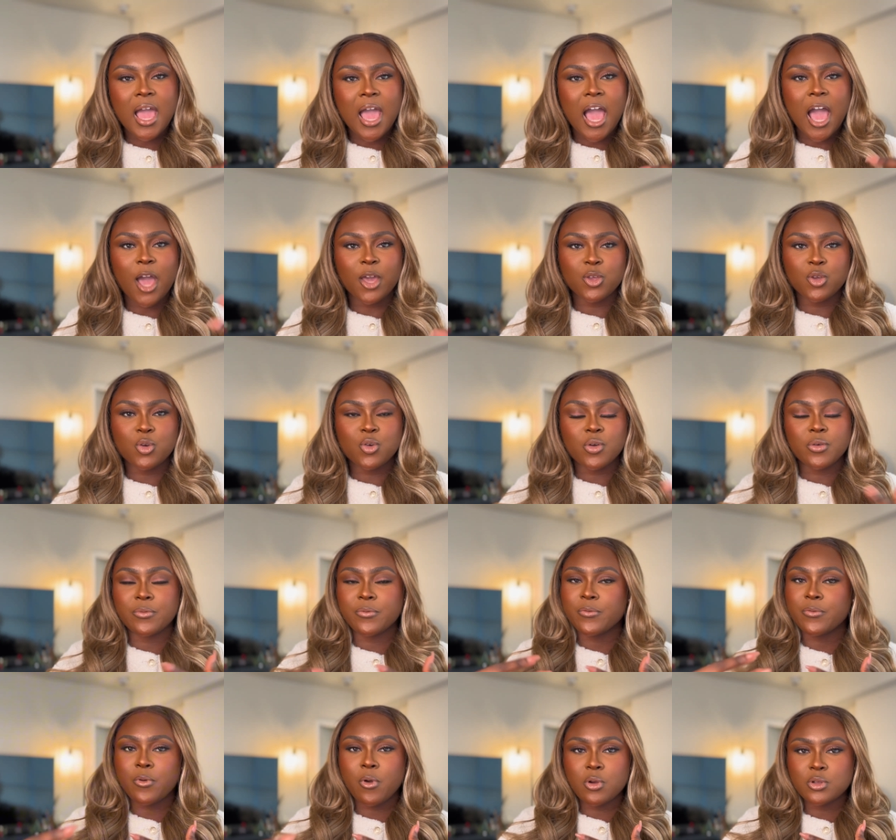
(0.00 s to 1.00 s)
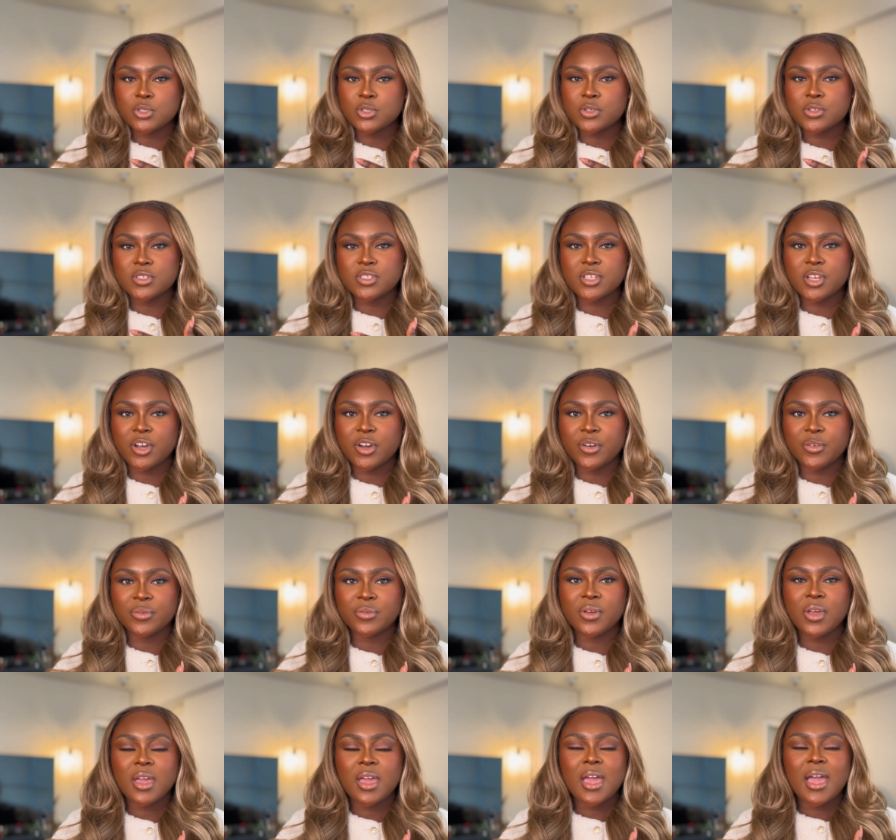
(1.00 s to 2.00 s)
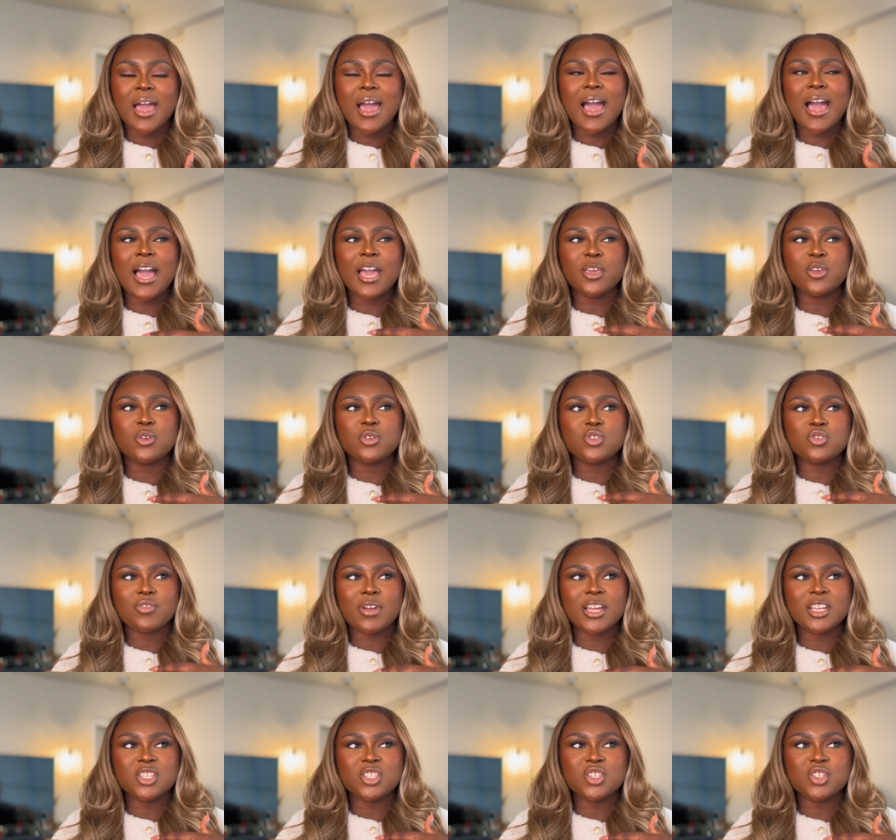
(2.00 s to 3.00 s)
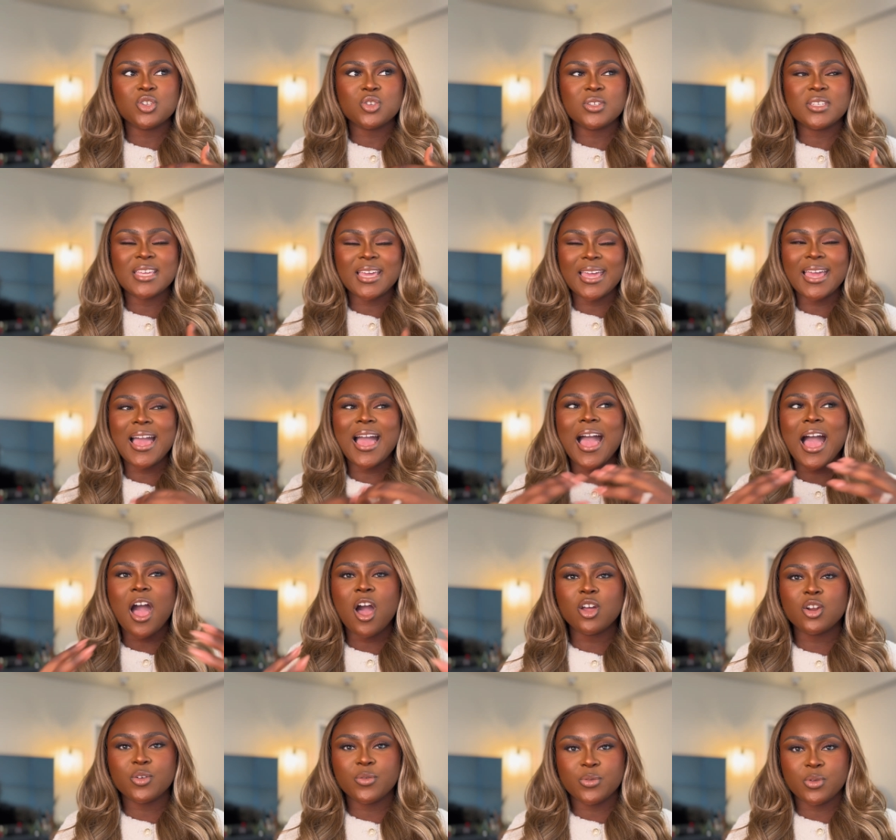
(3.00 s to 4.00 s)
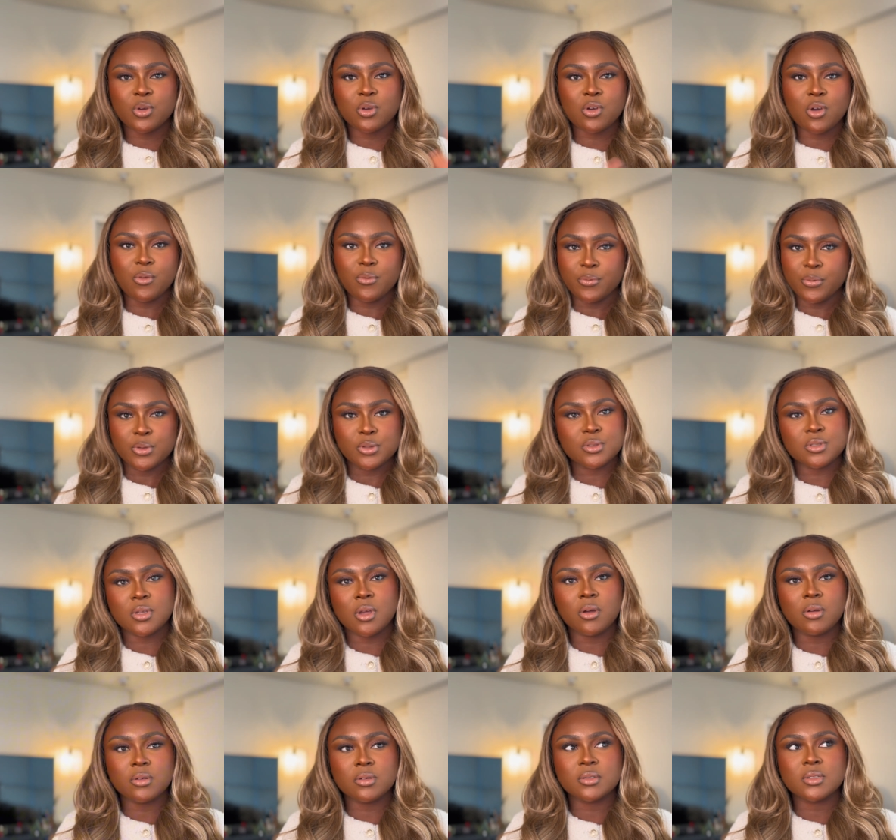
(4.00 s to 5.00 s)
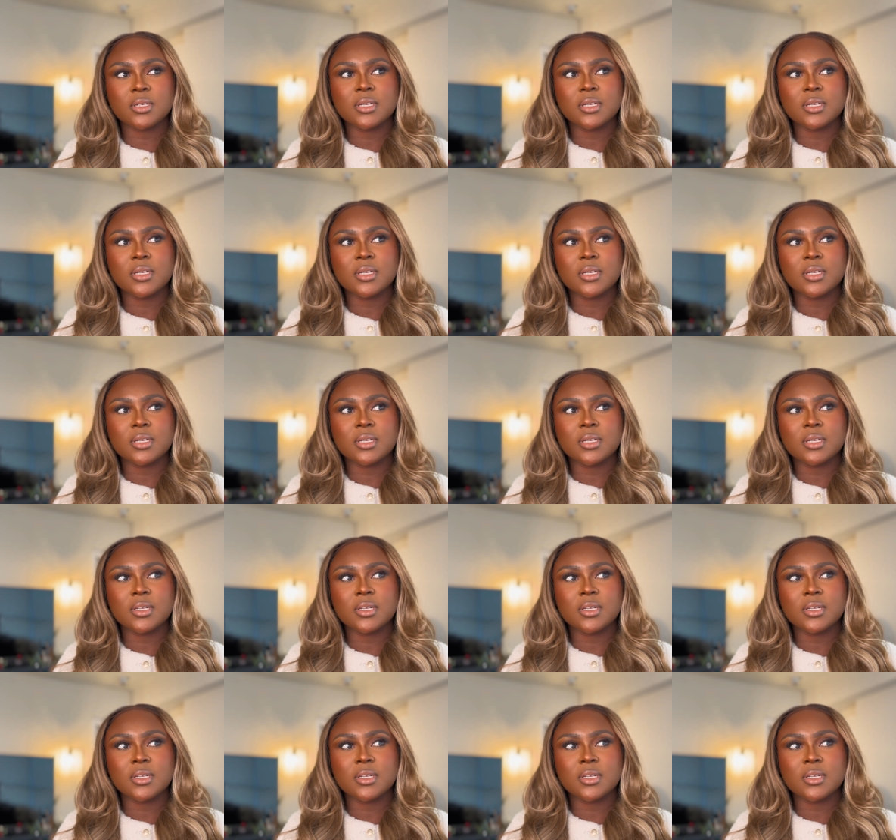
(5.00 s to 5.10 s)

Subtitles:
how you confront yourself, how you try to get out of your comfort zone.